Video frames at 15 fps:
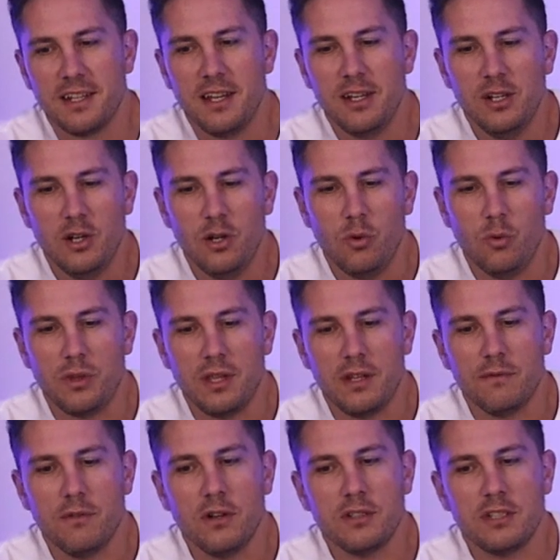you say is like
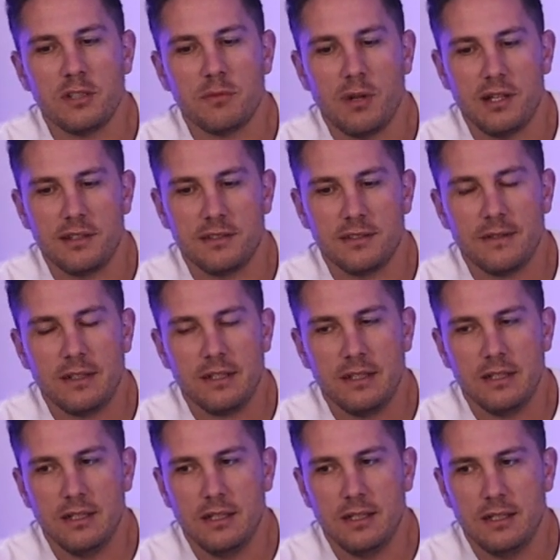Advantage Plus.
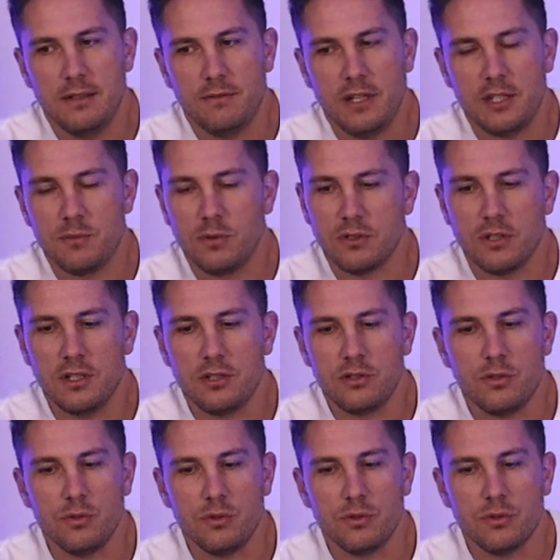Facebook's going to
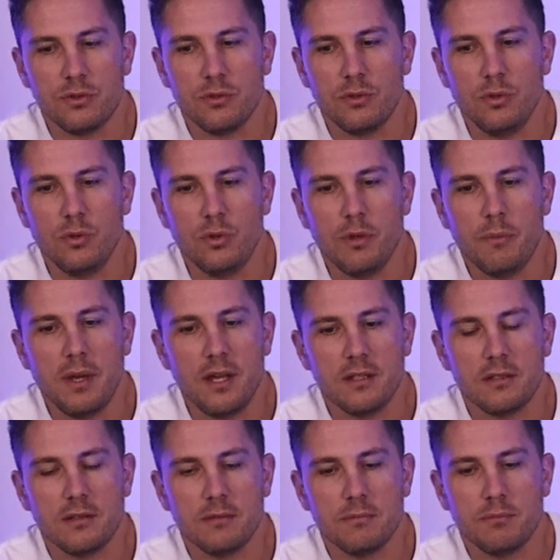choose who the
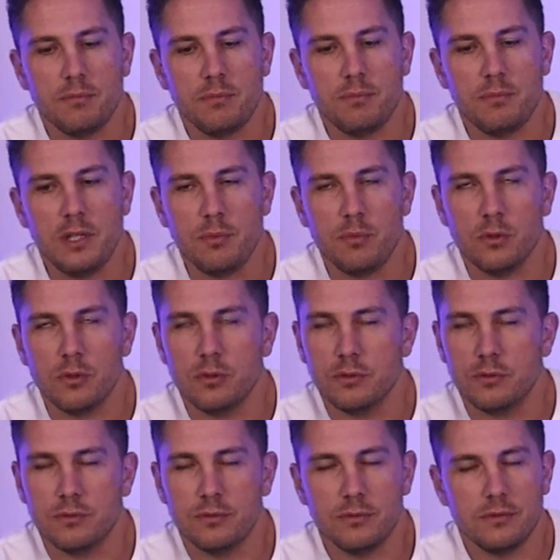best
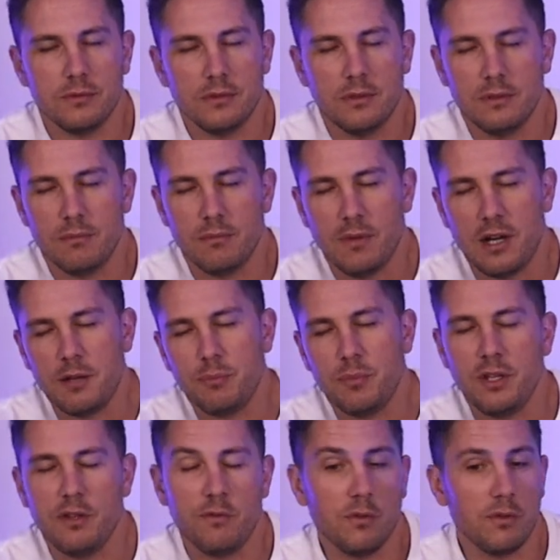people might
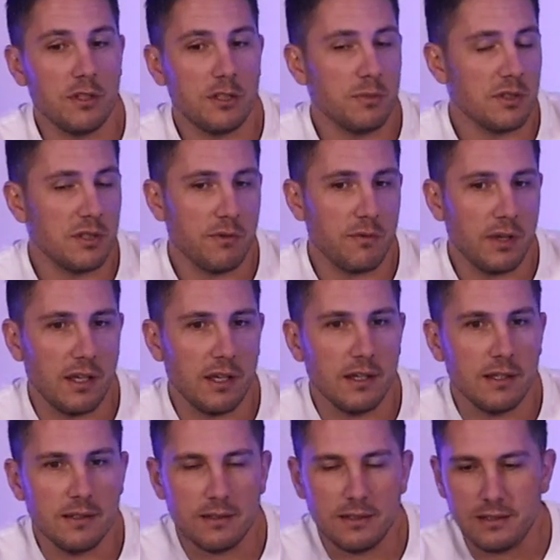be for the specific
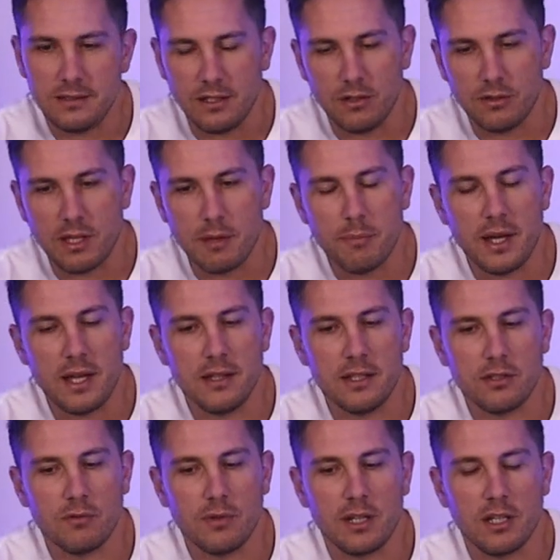campaign that you're